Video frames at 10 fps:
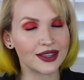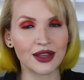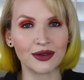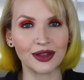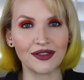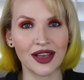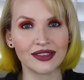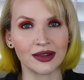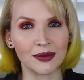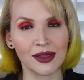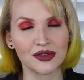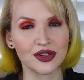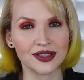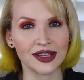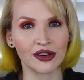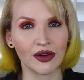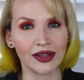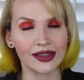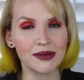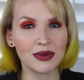said that really fast and I'm not sure I said it
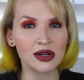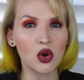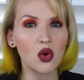correctly, but